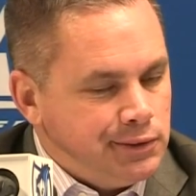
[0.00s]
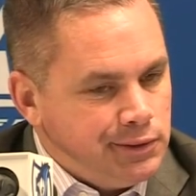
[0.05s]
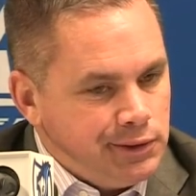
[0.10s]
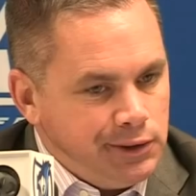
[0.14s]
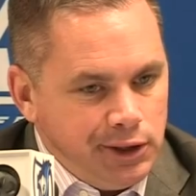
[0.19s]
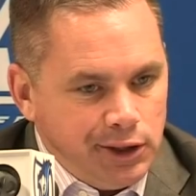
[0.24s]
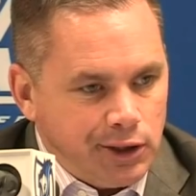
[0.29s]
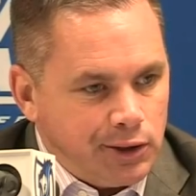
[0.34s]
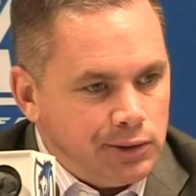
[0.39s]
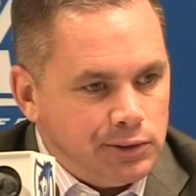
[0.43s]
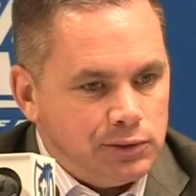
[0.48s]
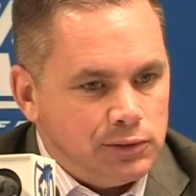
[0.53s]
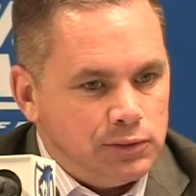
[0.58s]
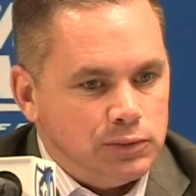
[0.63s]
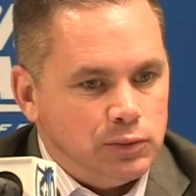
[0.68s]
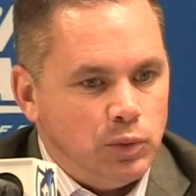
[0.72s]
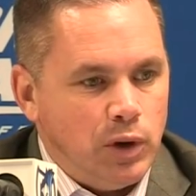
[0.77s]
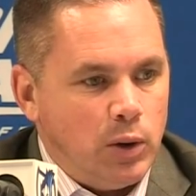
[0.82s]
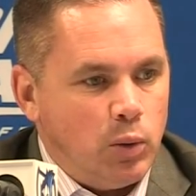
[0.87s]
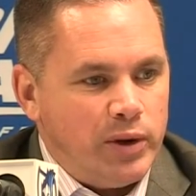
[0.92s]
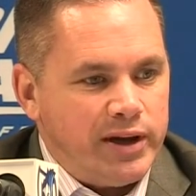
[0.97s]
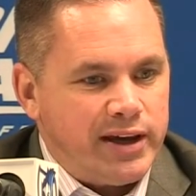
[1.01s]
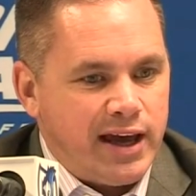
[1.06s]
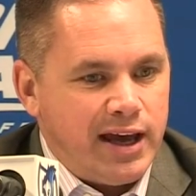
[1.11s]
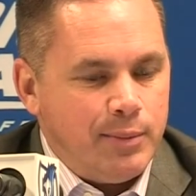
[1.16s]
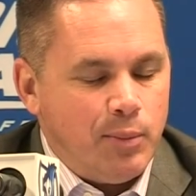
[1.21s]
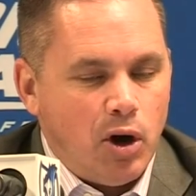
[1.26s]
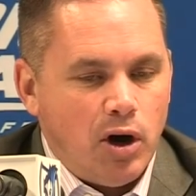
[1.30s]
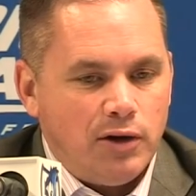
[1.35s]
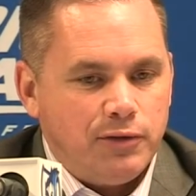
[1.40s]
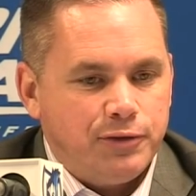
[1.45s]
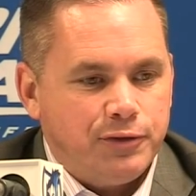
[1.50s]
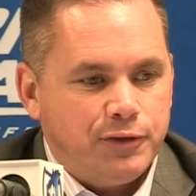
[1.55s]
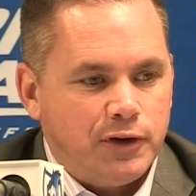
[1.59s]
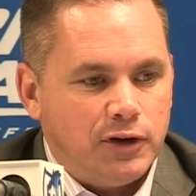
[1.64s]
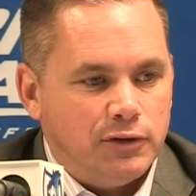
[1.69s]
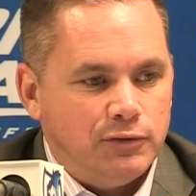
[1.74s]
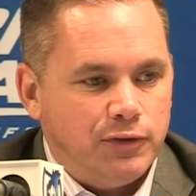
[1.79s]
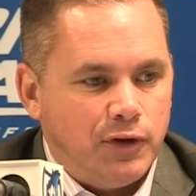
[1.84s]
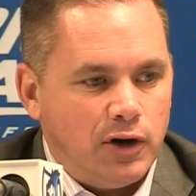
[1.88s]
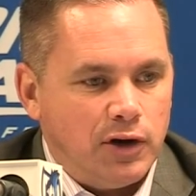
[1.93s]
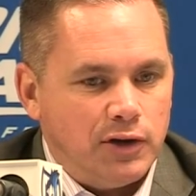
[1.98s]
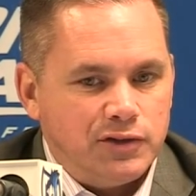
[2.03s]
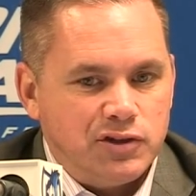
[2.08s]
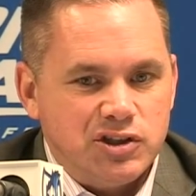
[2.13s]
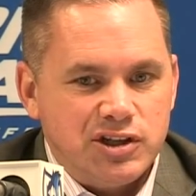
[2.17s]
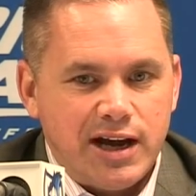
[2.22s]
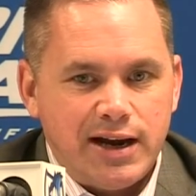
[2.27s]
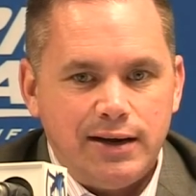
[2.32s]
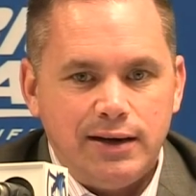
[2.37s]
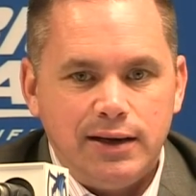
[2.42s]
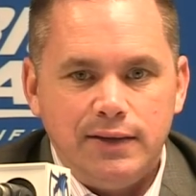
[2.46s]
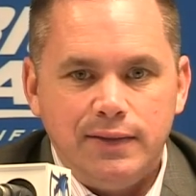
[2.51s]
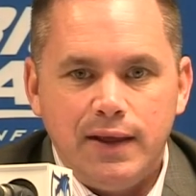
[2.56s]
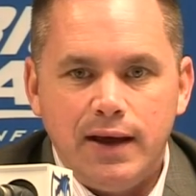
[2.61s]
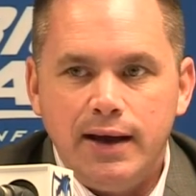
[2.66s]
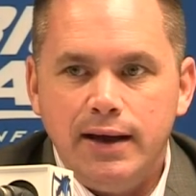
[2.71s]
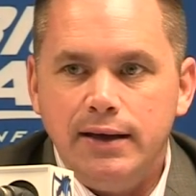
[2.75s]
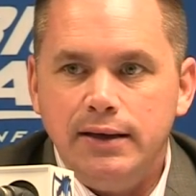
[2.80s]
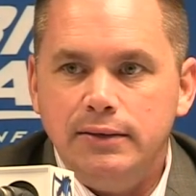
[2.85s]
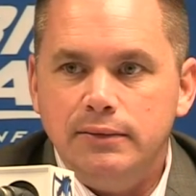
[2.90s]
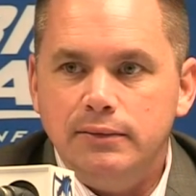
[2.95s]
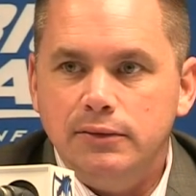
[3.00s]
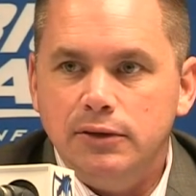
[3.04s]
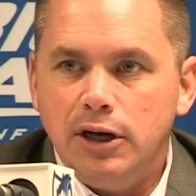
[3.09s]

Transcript: you know, what we came off of on Saturday night.